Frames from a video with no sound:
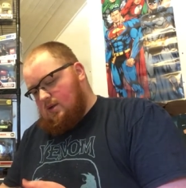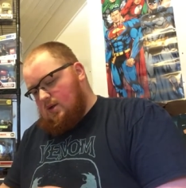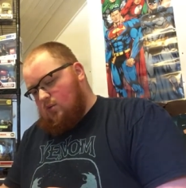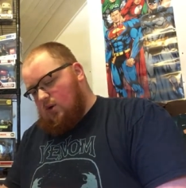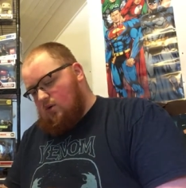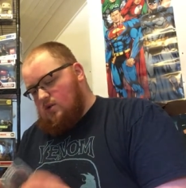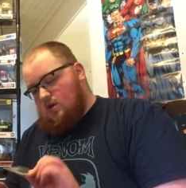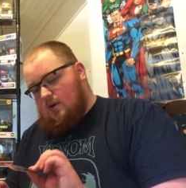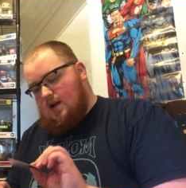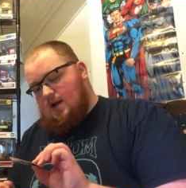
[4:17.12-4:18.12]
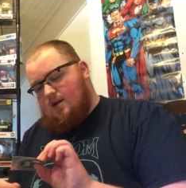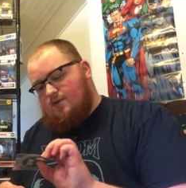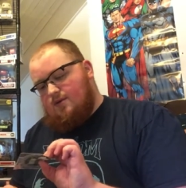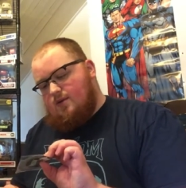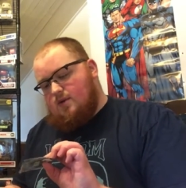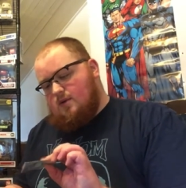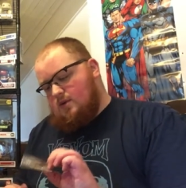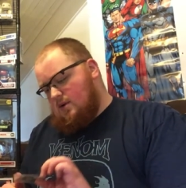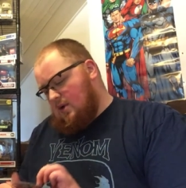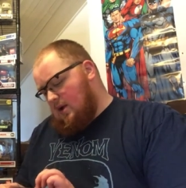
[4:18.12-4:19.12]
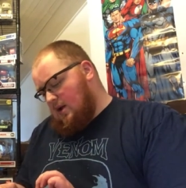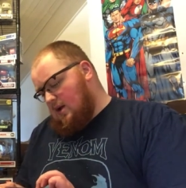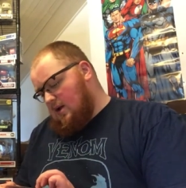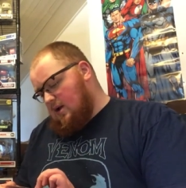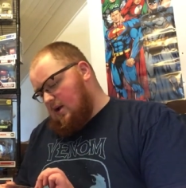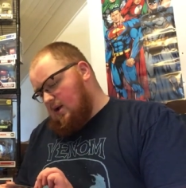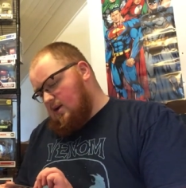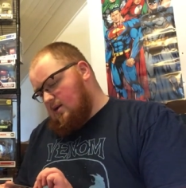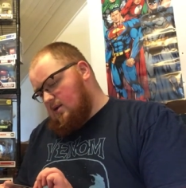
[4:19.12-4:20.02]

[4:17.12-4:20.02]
and we also have a